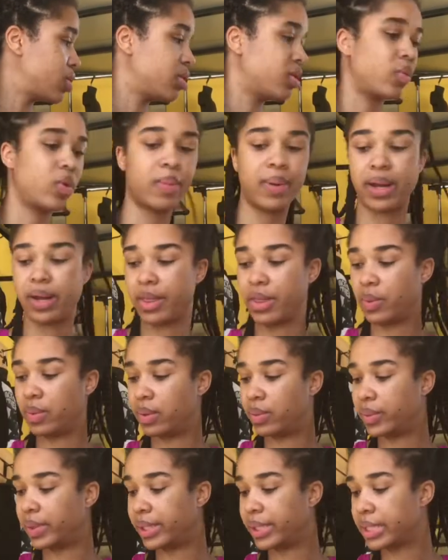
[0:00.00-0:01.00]
Don't know where my
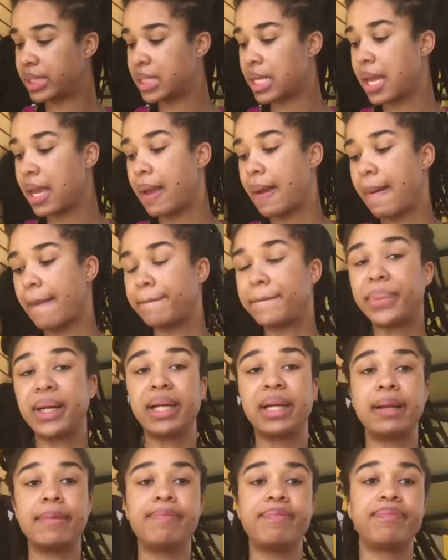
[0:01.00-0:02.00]
other one was,
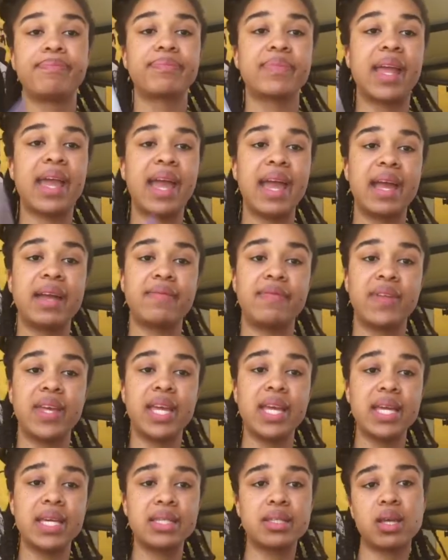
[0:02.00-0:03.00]
but they
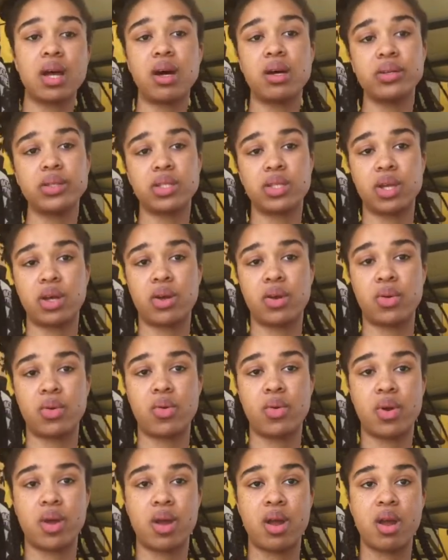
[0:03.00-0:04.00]
had these
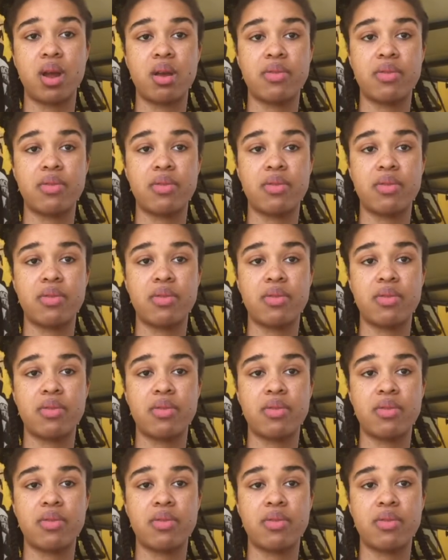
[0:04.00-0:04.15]
also.